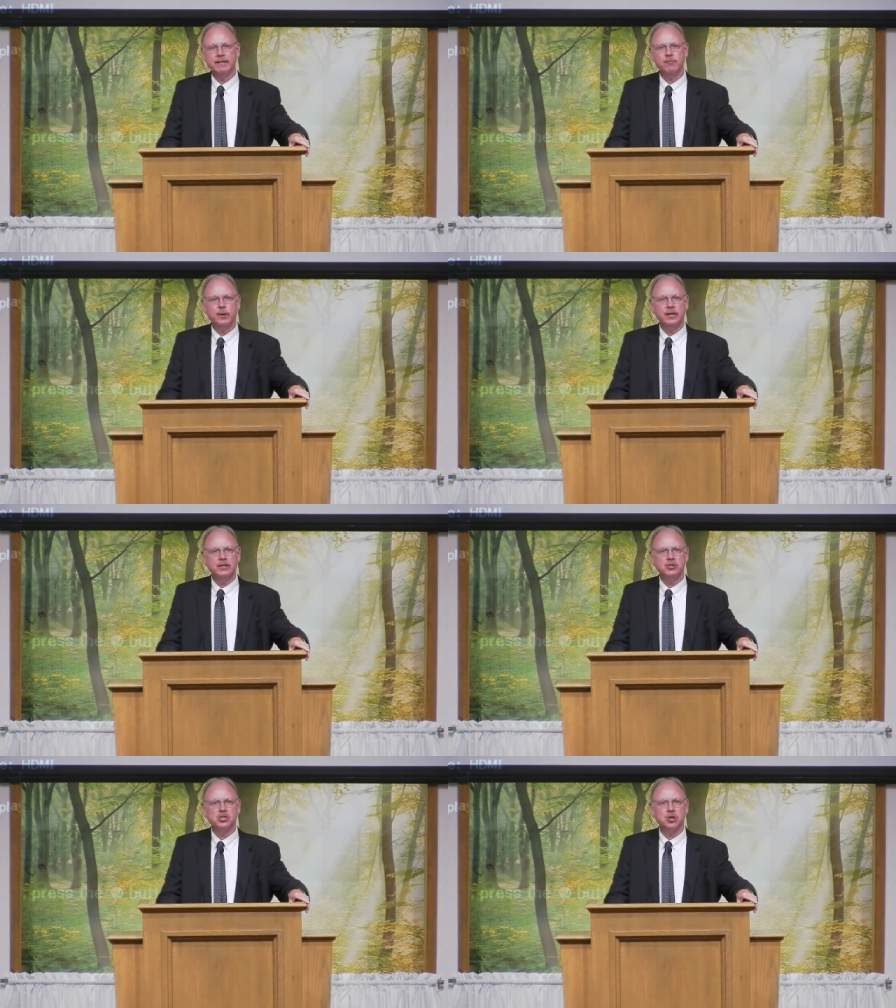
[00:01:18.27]

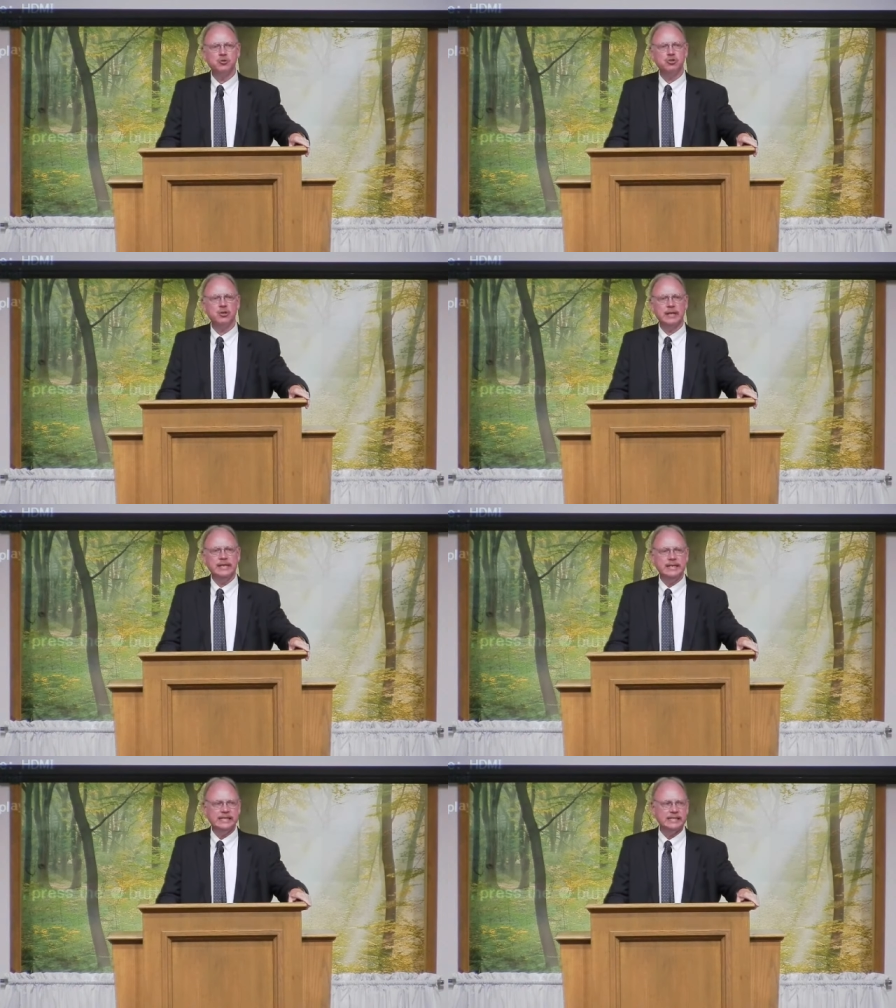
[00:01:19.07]
Everybody is
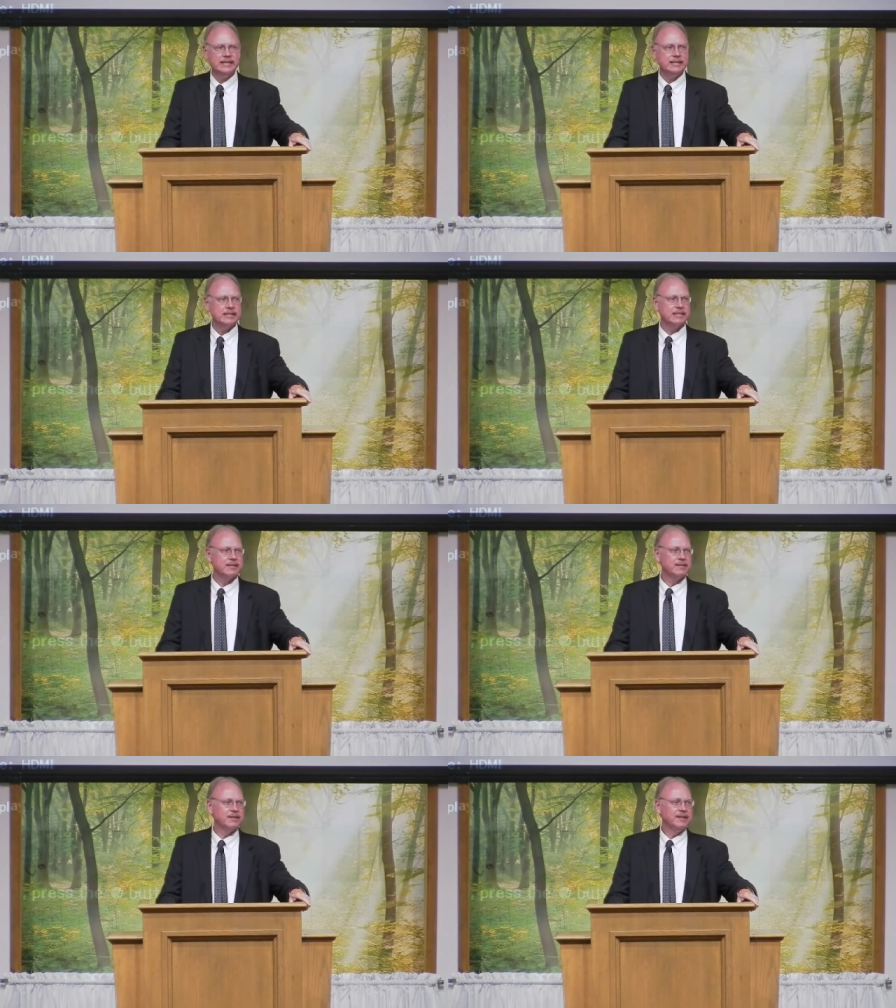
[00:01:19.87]
socially distanced,